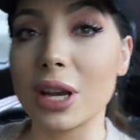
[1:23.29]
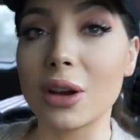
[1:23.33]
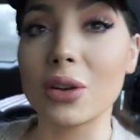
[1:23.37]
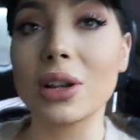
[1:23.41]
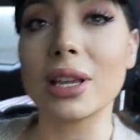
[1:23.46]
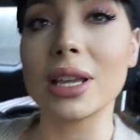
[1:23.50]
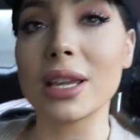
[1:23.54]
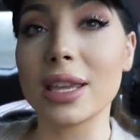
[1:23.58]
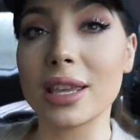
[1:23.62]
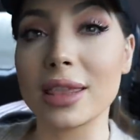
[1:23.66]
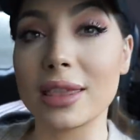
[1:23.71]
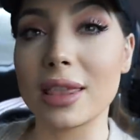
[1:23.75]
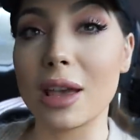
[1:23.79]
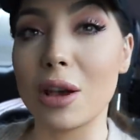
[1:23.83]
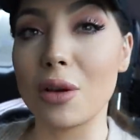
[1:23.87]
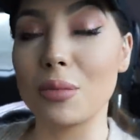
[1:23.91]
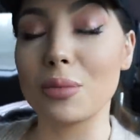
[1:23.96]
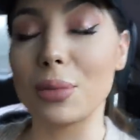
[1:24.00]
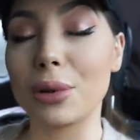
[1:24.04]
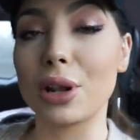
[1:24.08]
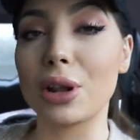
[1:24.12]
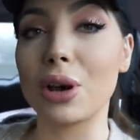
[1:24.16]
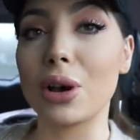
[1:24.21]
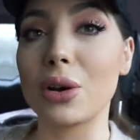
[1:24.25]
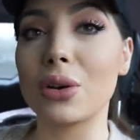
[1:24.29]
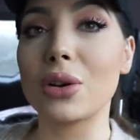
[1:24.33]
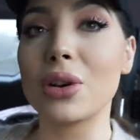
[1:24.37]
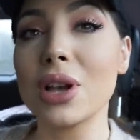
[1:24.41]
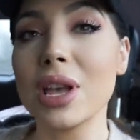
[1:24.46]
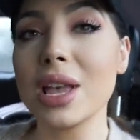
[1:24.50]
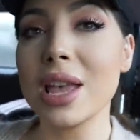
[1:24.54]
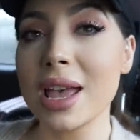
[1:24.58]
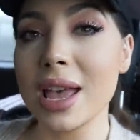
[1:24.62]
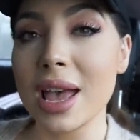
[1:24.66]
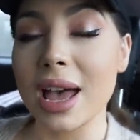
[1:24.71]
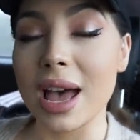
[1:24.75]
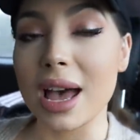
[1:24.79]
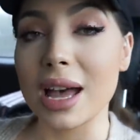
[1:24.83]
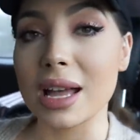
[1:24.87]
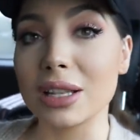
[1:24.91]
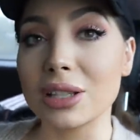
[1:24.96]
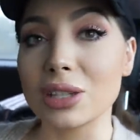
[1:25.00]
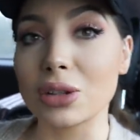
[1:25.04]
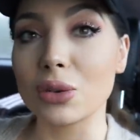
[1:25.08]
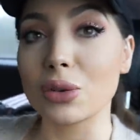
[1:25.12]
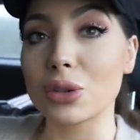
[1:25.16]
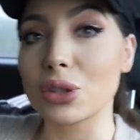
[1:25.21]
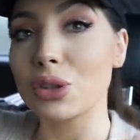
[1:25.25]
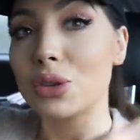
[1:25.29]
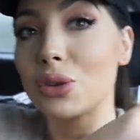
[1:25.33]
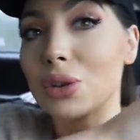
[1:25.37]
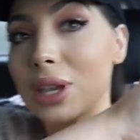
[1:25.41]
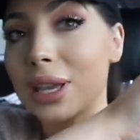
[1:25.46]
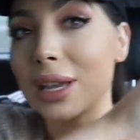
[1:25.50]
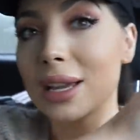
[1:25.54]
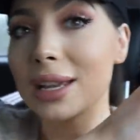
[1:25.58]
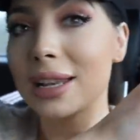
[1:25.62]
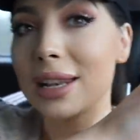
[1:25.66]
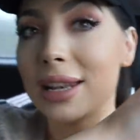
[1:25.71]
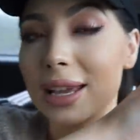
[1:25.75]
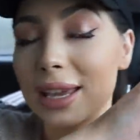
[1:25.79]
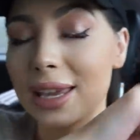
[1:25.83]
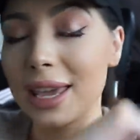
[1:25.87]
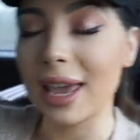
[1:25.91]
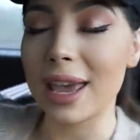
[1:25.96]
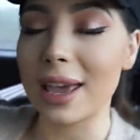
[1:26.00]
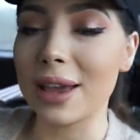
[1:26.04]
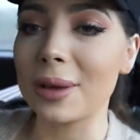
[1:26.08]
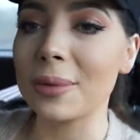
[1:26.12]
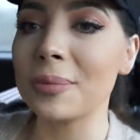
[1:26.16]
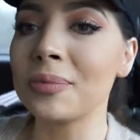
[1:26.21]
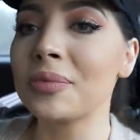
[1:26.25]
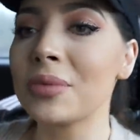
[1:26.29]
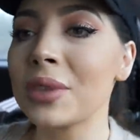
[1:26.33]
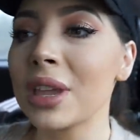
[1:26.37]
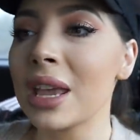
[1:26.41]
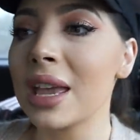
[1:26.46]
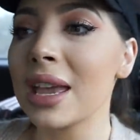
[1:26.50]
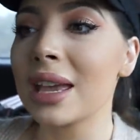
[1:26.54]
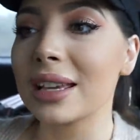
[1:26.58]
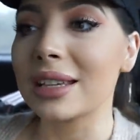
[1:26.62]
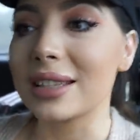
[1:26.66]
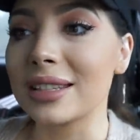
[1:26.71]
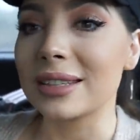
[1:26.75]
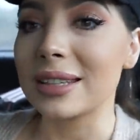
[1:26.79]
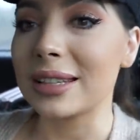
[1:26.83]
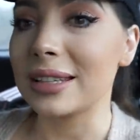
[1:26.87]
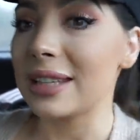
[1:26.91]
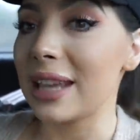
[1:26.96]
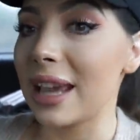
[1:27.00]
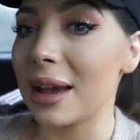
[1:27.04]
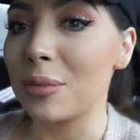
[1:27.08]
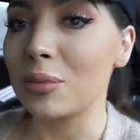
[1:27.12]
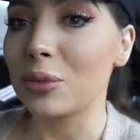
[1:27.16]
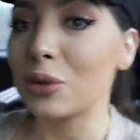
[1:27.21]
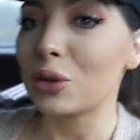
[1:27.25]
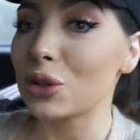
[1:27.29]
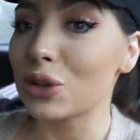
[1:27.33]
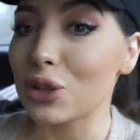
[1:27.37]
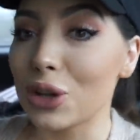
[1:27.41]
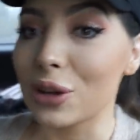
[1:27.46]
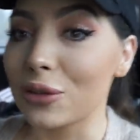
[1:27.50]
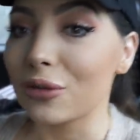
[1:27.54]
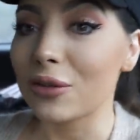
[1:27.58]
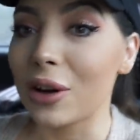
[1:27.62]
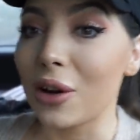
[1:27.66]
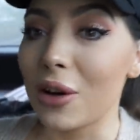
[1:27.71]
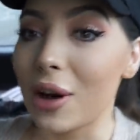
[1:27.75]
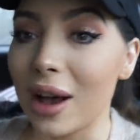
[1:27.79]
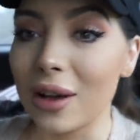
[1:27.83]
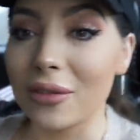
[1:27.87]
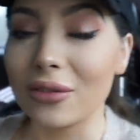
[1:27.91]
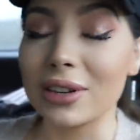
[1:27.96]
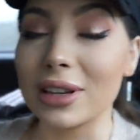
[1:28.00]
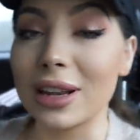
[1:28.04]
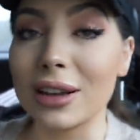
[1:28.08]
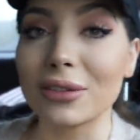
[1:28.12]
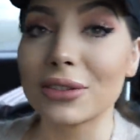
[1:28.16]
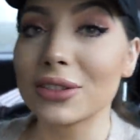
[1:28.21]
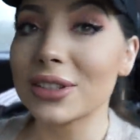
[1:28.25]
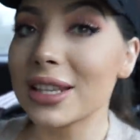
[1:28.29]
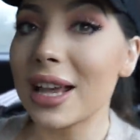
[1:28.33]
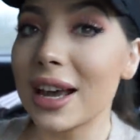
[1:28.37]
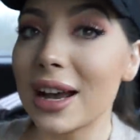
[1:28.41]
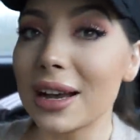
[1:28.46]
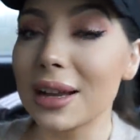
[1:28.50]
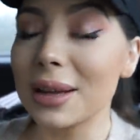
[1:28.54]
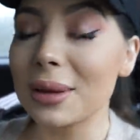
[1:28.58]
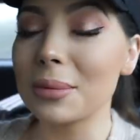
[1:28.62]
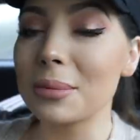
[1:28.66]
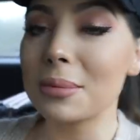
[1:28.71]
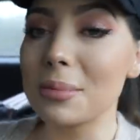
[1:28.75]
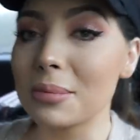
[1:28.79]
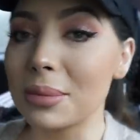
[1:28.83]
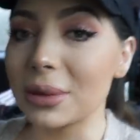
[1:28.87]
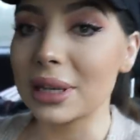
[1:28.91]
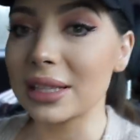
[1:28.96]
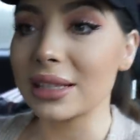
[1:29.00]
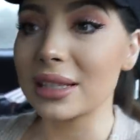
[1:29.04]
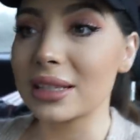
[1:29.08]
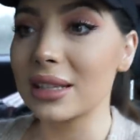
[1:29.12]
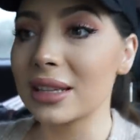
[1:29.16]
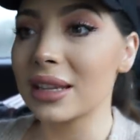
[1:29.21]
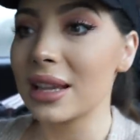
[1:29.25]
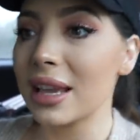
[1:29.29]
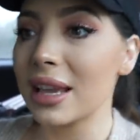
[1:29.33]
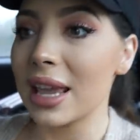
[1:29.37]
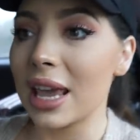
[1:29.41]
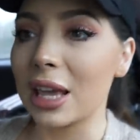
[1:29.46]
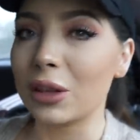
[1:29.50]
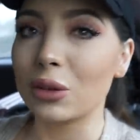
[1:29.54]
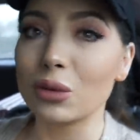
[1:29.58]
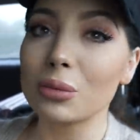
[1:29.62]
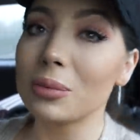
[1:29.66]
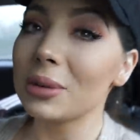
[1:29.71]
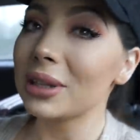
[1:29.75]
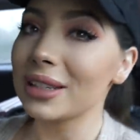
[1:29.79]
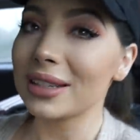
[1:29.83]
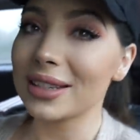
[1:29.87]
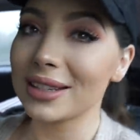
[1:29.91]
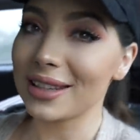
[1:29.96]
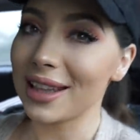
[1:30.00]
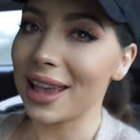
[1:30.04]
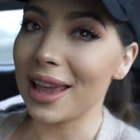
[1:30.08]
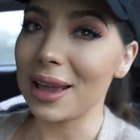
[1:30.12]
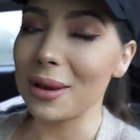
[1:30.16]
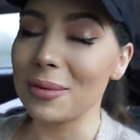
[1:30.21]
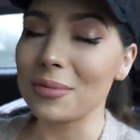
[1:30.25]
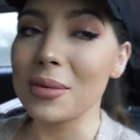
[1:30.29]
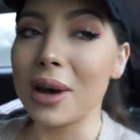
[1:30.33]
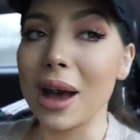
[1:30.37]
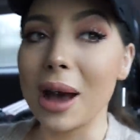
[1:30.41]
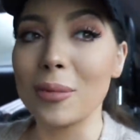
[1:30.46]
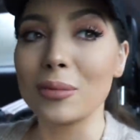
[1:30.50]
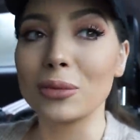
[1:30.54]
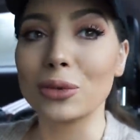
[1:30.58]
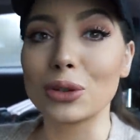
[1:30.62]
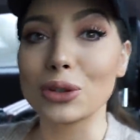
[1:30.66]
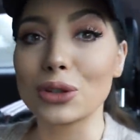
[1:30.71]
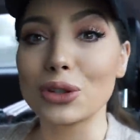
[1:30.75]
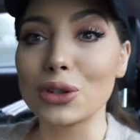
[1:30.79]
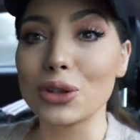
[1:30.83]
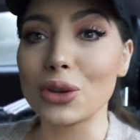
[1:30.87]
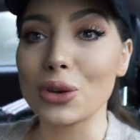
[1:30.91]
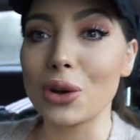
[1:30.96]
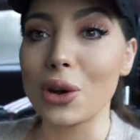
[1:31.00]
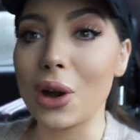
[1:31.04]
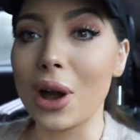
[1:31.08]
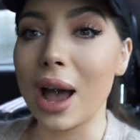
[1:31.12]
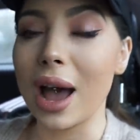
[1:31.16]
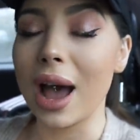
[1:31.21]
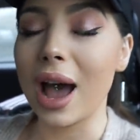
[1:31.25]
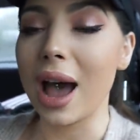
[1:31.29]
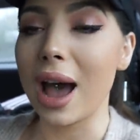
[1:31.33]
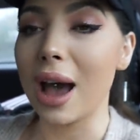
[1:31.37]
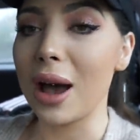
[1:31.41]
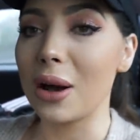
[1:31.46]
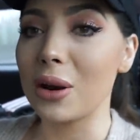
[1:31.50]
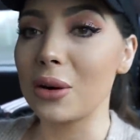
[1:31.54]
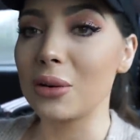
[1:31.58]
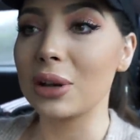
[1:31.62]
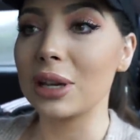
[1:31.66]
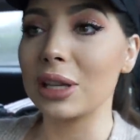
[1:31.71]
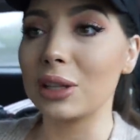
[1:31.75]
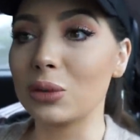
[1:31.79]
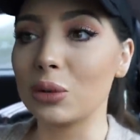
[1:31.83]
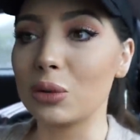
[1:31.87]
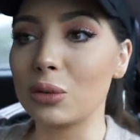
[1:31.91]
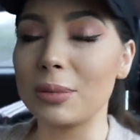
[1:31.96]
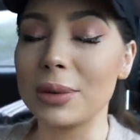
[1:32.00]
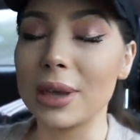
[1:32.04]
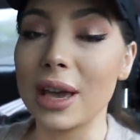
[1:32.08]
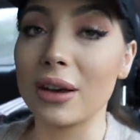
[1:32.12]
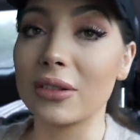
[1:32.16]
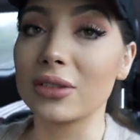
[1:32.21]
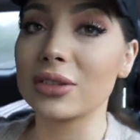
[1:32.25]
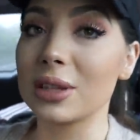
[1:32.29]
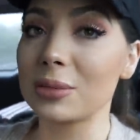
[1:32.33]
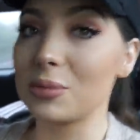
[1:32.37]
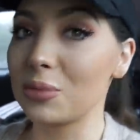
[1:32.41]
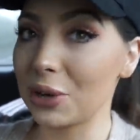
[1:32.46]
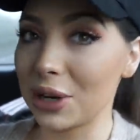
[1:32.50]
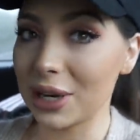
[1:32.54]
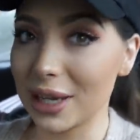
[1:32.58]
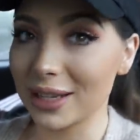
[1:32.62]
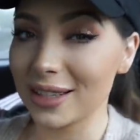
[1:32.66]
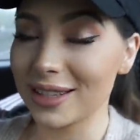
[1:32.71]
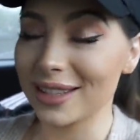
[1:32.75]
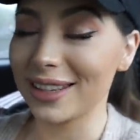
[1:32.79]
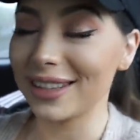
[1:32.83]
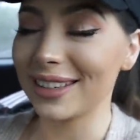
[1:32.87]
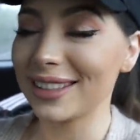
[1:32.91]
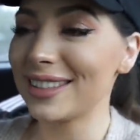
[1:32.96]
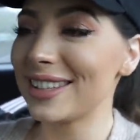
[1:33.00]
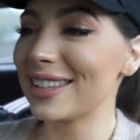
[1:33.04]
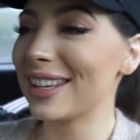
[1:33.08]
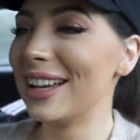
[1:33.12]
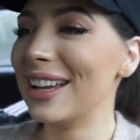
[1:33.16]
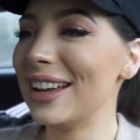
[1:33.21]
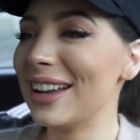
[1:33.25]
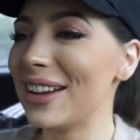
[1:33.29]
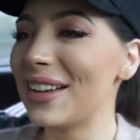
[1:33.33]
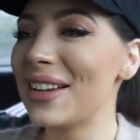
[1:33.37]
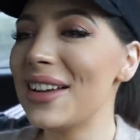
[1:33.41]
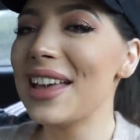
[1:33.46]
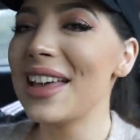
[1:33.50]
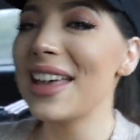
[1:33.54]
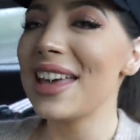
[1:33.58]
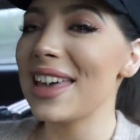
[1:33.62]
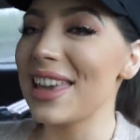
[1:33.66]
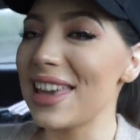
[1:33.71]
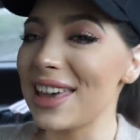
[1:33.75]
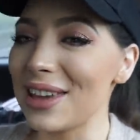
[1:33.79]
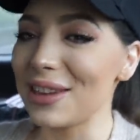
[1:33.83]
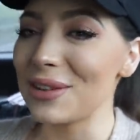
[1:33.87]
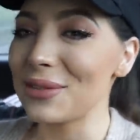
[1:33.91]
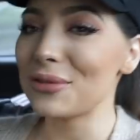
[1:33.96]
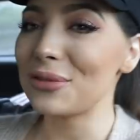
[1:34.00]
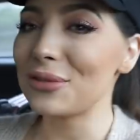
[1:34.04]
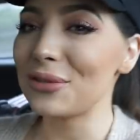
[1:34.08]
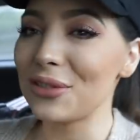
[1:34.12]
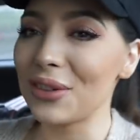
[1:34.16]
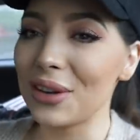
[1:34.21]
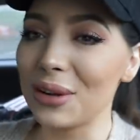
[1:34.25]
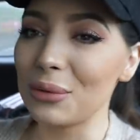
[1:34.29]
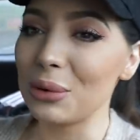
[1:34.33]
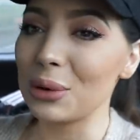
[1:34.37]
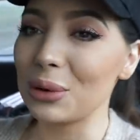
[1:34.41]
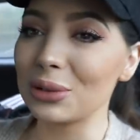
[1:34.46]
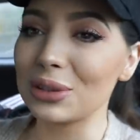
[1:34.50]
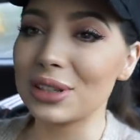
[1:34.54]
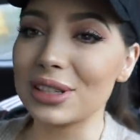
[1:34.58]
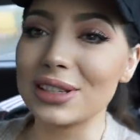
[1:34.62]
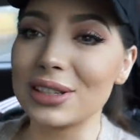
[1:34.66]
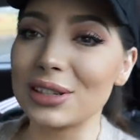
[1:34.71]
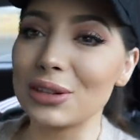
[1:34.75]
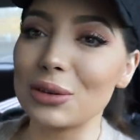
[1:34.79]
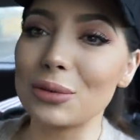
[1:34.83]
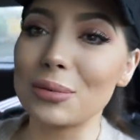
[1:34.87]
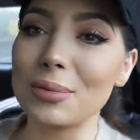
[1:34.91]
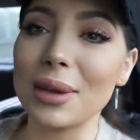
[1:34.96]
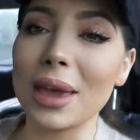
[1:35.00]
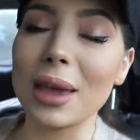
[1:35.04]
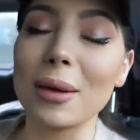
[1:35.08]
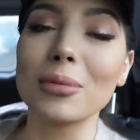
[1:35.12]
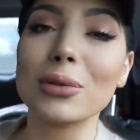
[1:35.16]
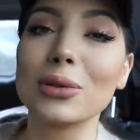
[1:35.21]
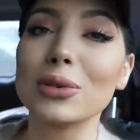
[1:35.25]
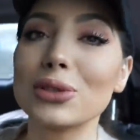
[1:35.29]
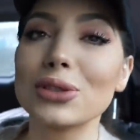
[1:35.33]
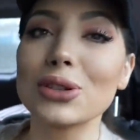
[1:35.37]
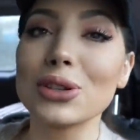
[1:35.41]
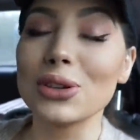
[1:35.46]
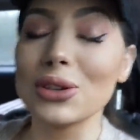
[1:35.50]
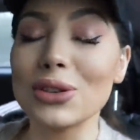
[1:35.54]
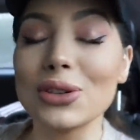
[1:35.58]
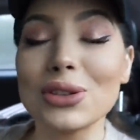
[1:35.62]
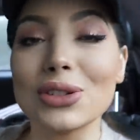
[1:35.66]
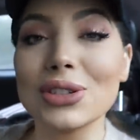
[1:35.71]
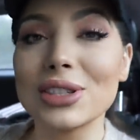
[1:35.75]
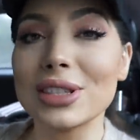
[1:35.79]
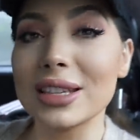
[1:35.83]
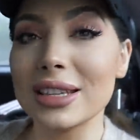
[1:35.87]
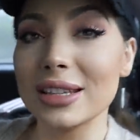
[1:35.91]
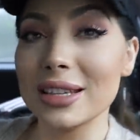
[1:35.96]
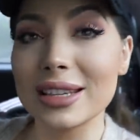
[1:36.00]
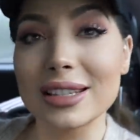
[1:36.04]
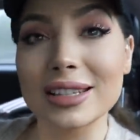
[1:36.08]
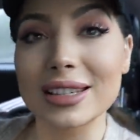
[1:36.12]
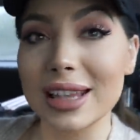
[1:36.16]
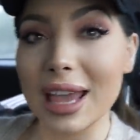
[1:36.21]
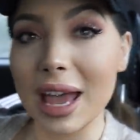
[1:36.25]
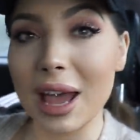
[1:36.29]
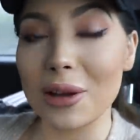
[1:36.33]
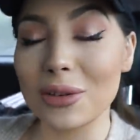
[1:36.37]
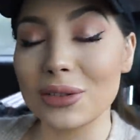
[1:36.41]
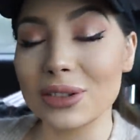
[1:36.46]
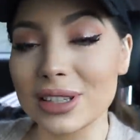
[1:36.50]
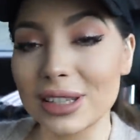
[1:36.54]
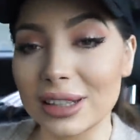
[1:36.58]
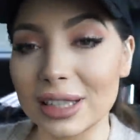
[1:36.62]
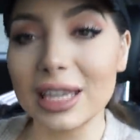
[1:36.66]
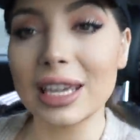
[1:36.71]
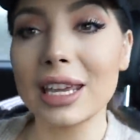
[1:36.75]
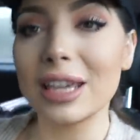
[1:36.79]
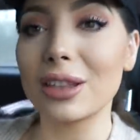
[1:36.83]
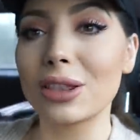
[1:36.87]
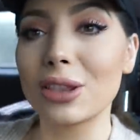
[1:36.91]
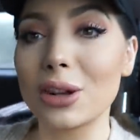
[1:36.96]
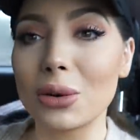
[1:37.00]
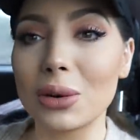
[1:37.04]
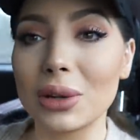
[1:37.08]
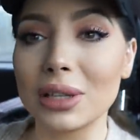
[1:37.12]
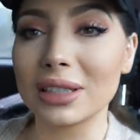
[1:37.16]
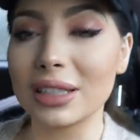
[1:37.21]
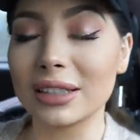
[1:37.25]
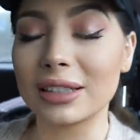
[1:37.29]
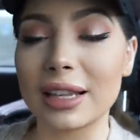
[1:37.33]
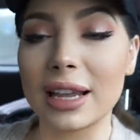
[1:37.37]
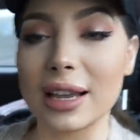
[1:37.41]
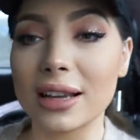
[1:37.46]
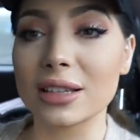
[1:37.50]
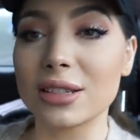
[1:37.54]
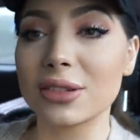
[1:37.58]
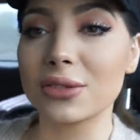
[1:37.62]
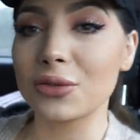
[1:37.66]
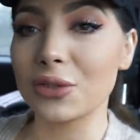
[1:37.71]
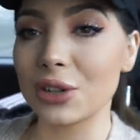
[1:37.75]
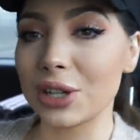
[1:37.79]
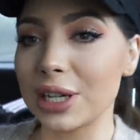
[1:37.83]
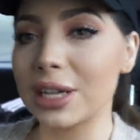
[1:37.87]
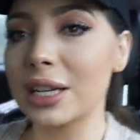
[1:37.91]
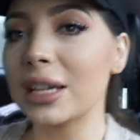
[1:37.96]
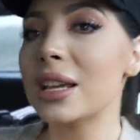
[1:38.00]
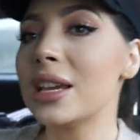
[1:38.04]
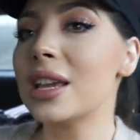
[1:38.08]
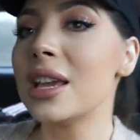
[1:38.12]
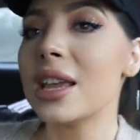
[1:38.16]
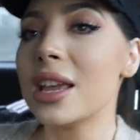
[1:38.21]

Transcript: I'll link it down below, and also you can click here, because today I'm not sure if I'll have enough time, but it will be the same. I'm not sure how it will be after Brexit, if we'll still be able to use the discount at Heathrow and the tax-free.